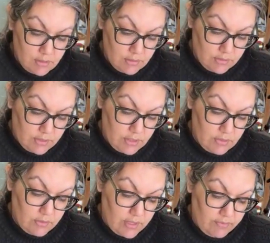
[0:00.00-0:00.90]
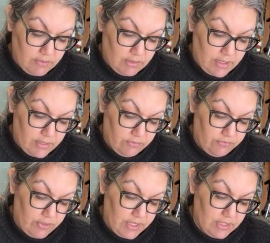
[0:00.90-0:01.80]
so they don't have a lot
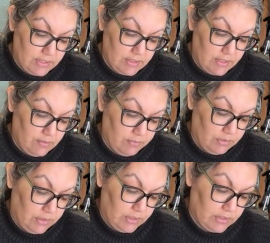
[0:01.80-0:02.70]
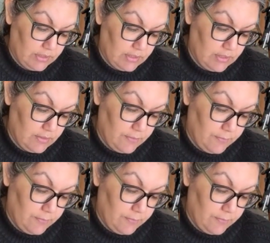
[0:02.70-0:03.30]
of raised up looks.